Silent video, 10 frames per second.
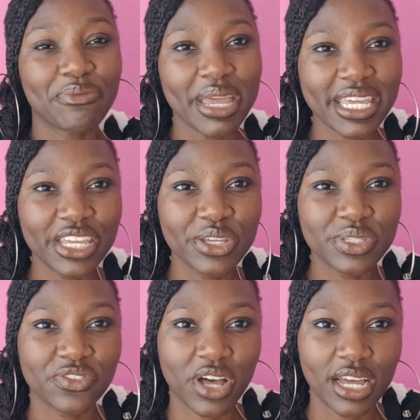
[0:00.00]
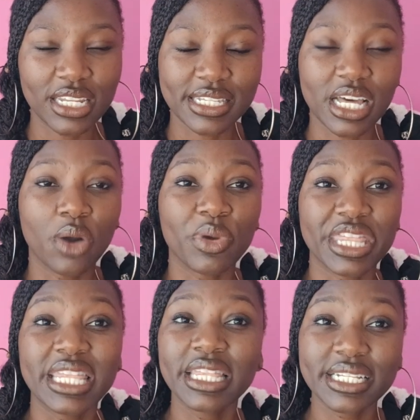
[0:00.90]
making use of colours that are
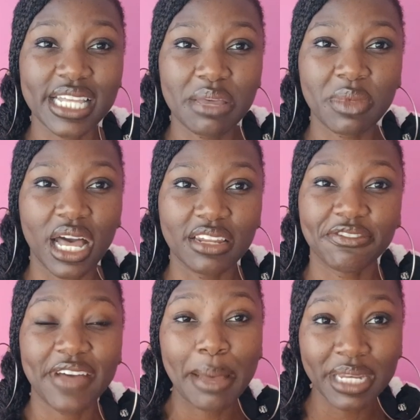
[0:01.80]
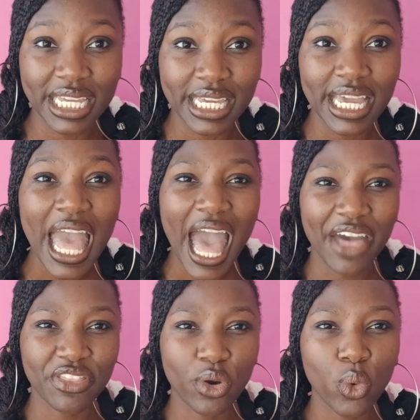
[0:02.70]
within the same colour family
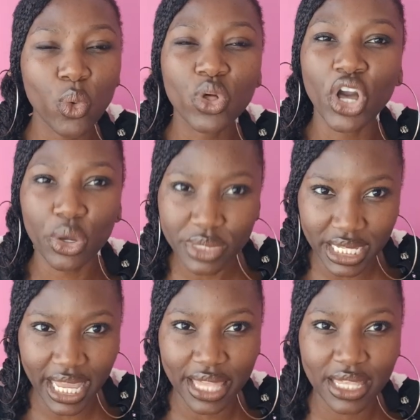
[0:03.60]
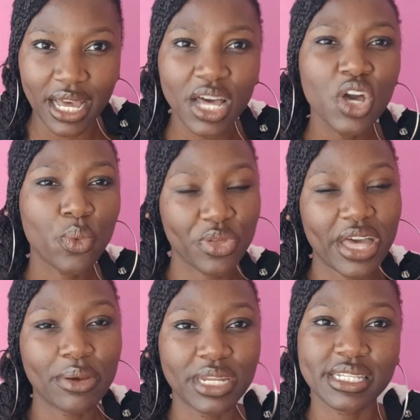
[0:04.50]
and that all go together
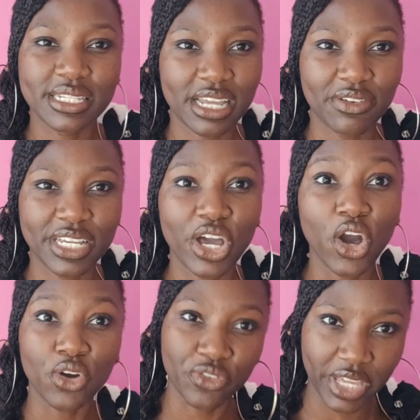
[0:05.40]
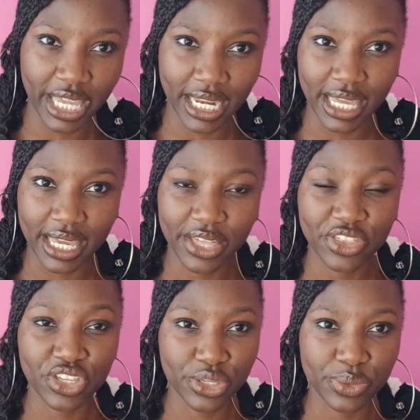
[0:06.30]
without necessarily overkilling the
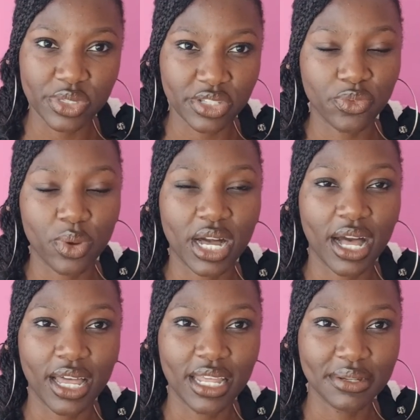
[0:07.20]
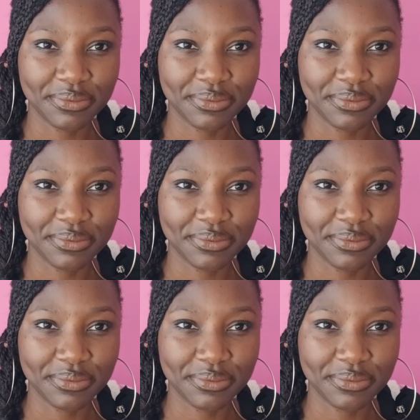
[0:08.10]
use of one colour.